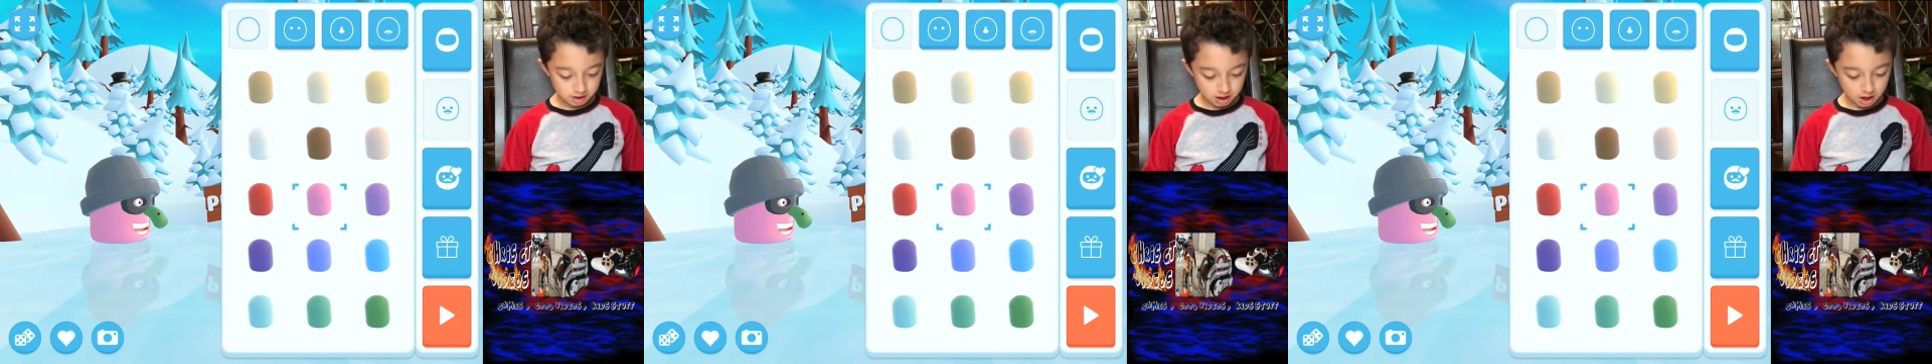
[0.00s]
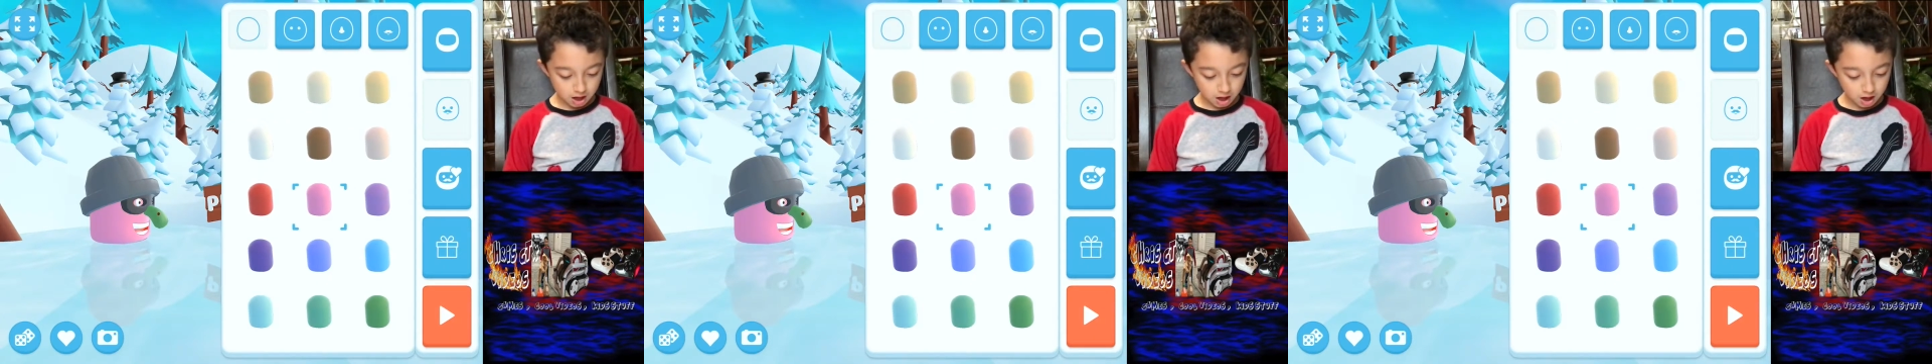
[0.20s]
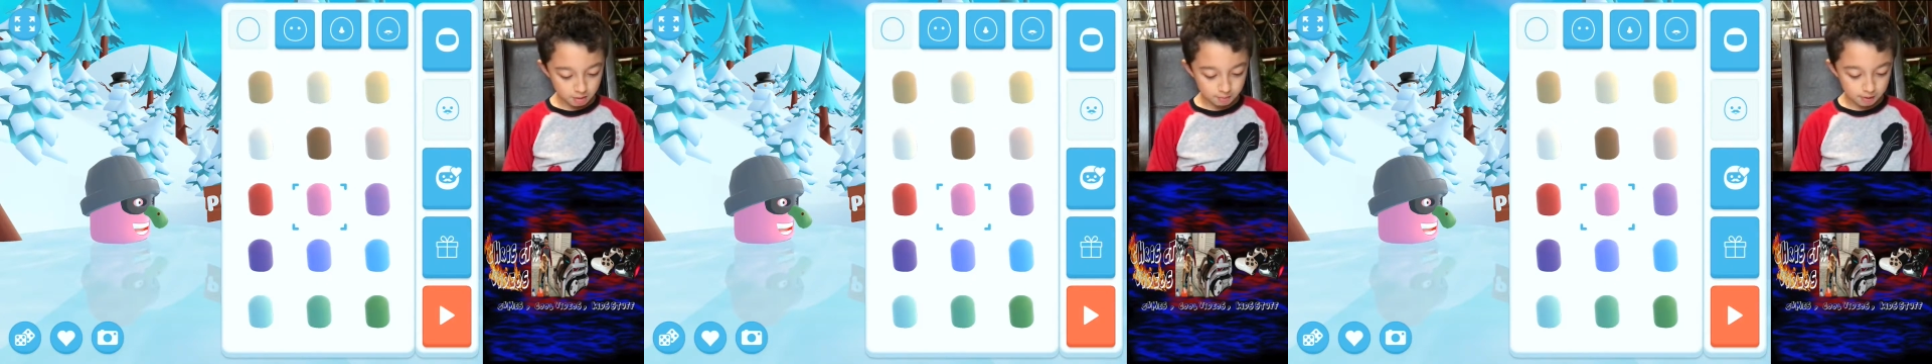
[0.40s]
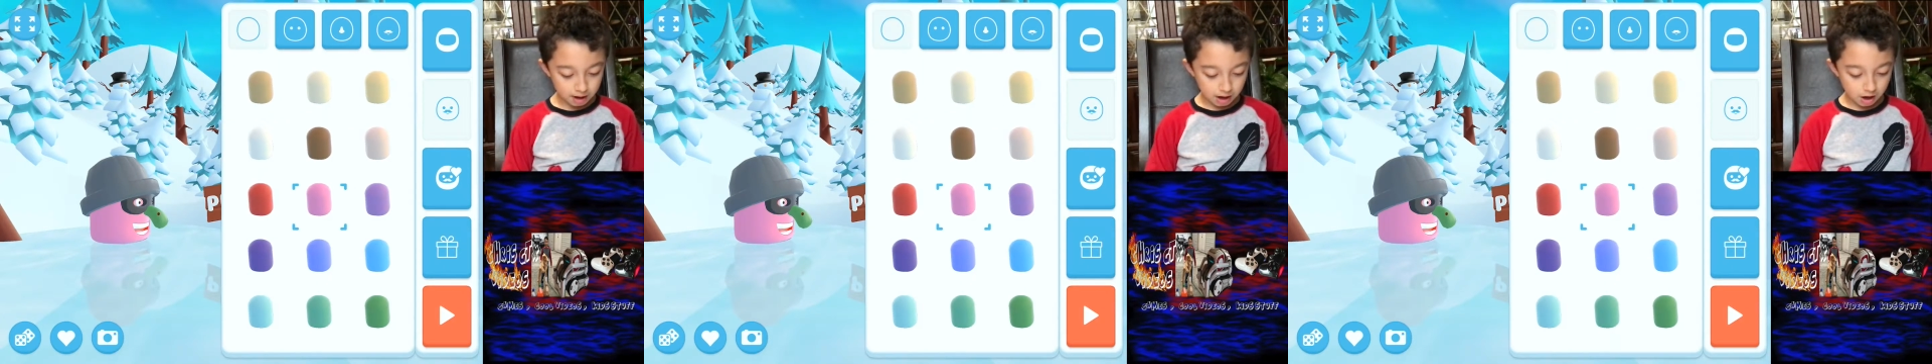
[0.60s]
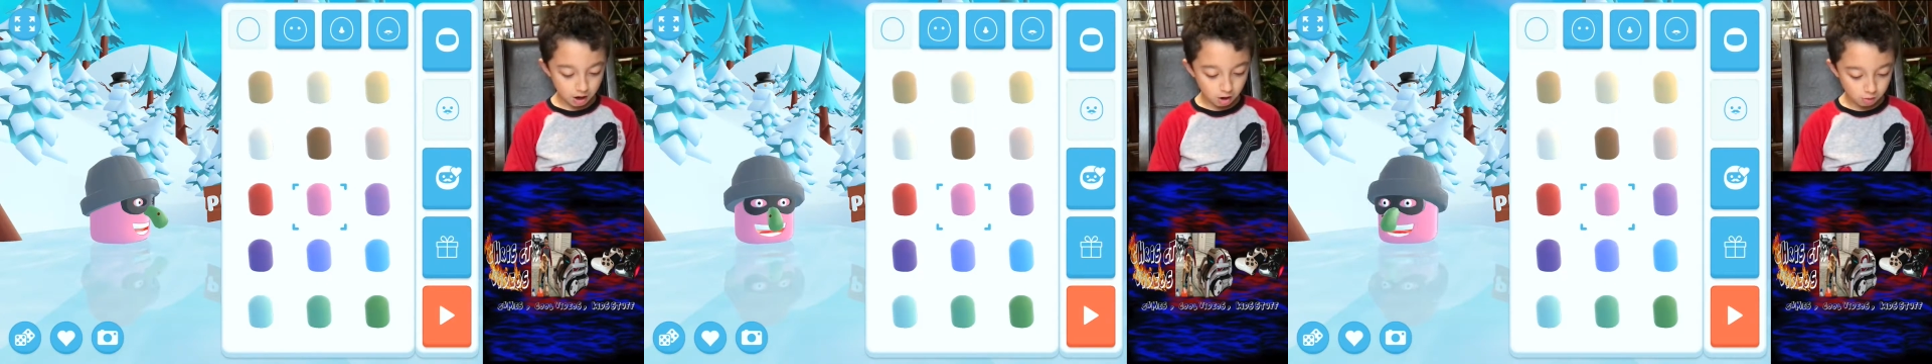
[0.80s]
Um,
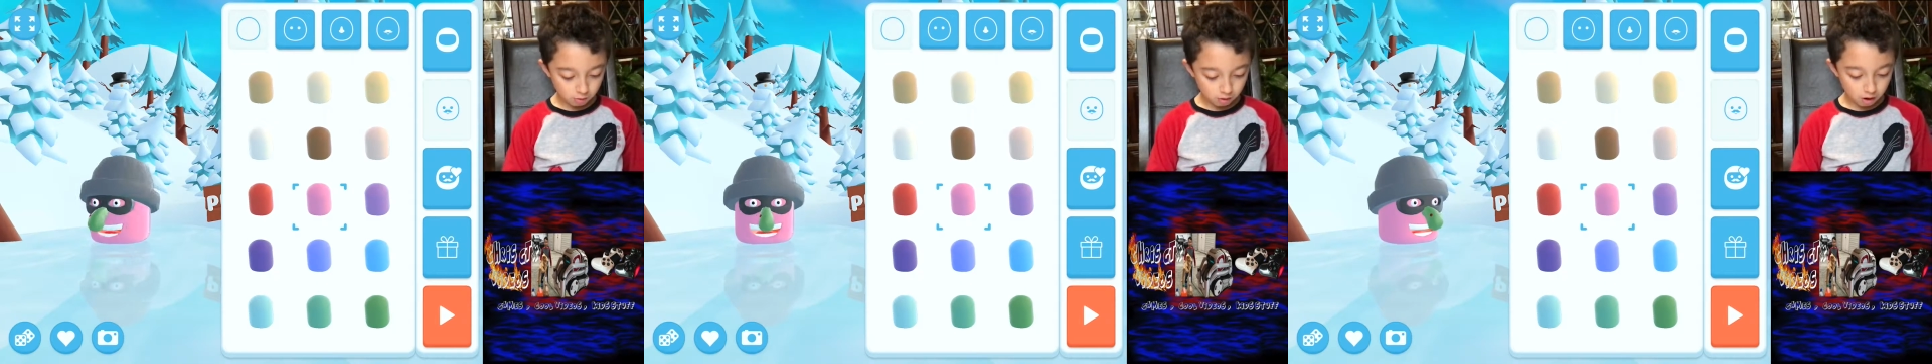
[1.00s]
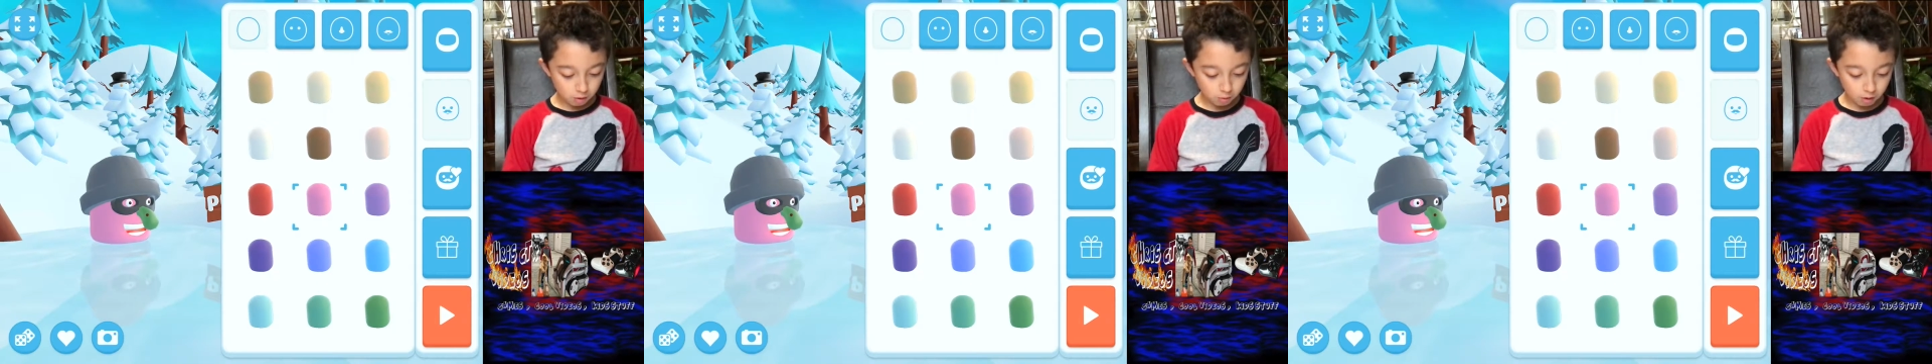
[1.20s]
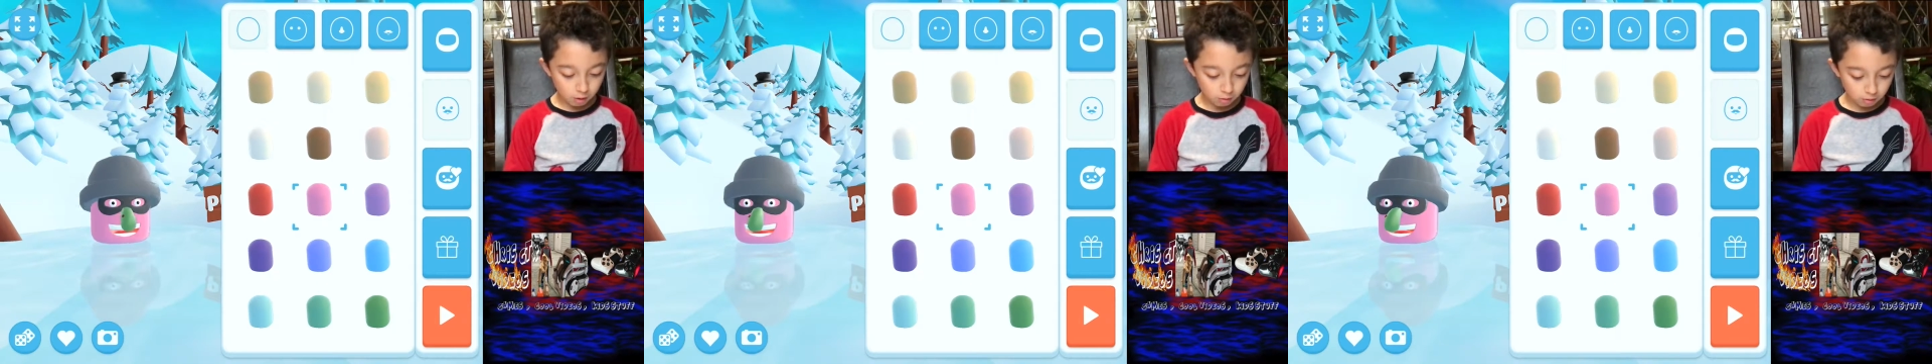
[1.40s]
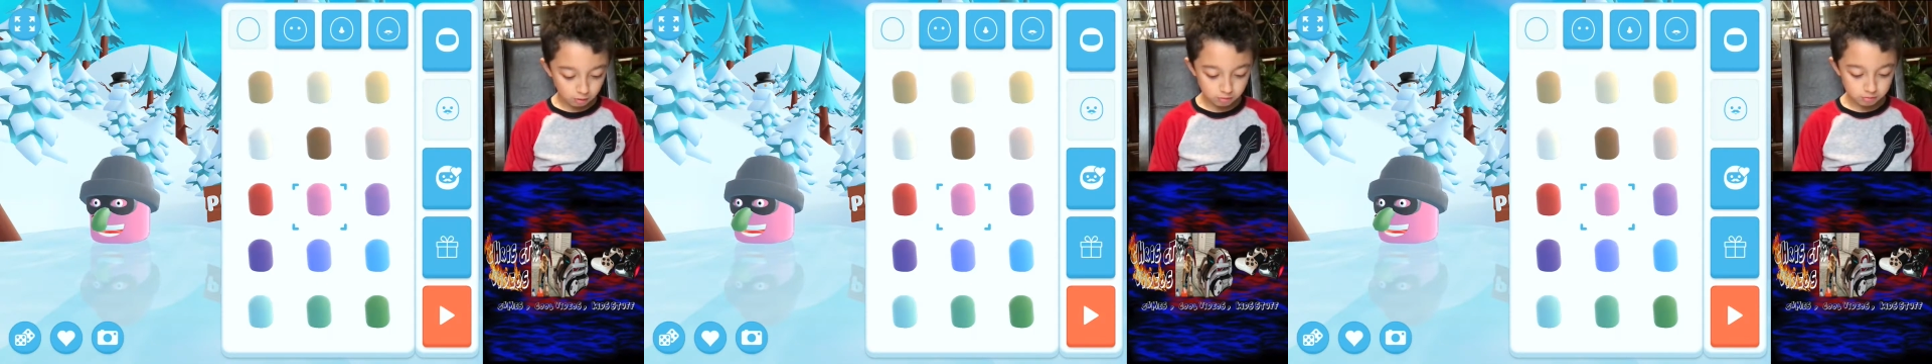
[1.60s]
oh, oh, oh,